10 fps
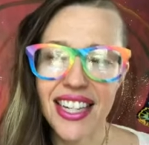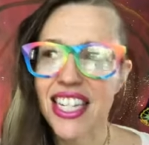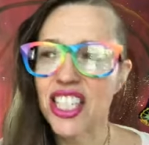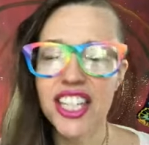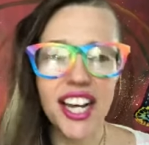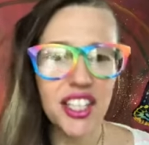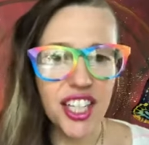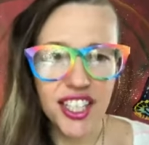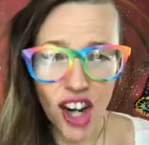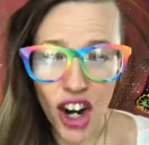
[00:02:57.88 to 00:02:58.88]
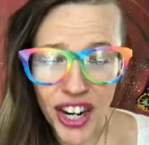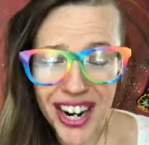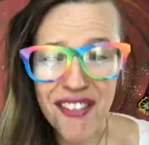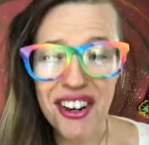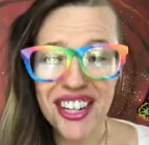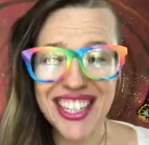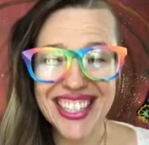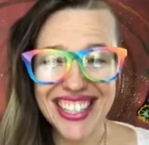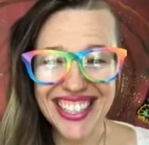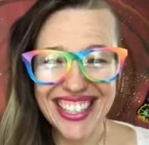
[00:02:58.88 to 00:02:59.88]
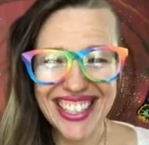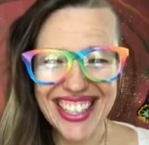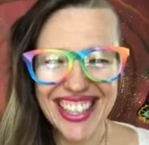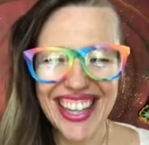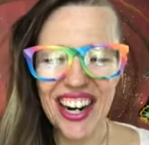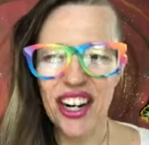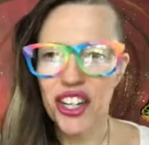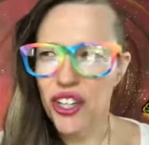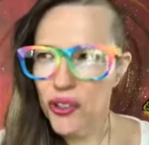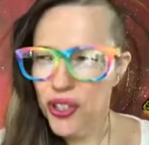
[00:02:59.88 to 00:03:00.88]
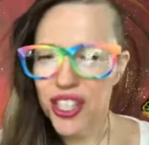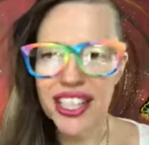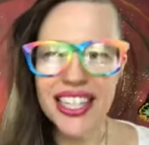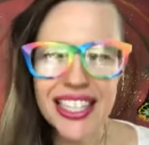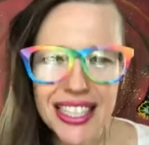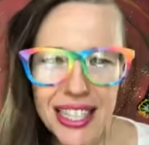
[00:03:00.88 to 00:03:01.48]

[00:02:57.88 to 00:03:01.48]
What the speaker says: Initiations are never easy. They are usually